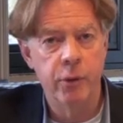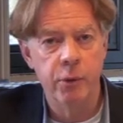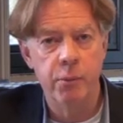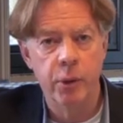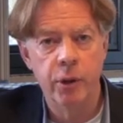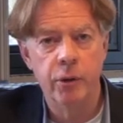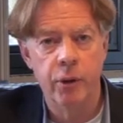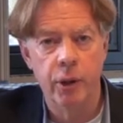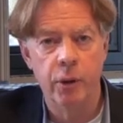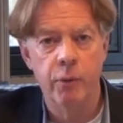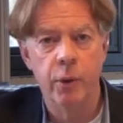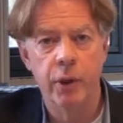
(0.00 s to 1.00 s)
good
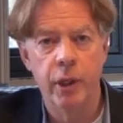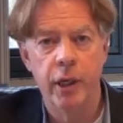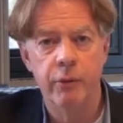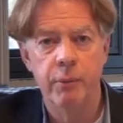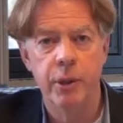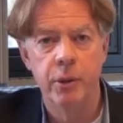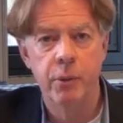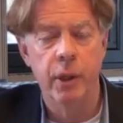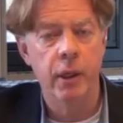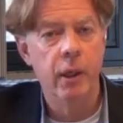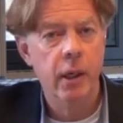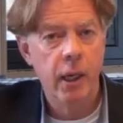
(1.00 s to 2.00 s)
monitoring of what they have been
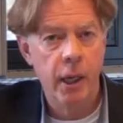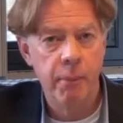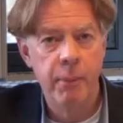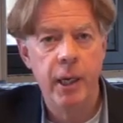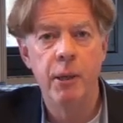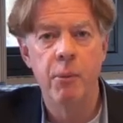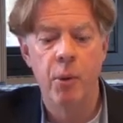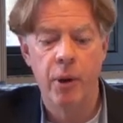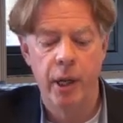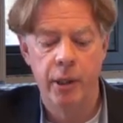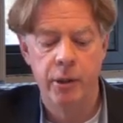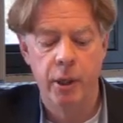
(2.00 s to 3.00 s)
doing, and many more
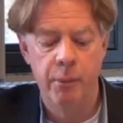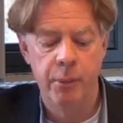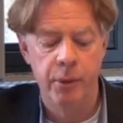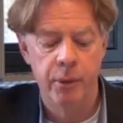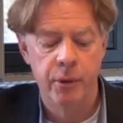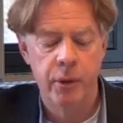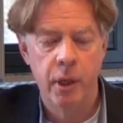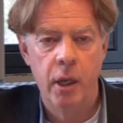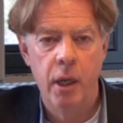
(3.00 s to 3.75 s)
examples.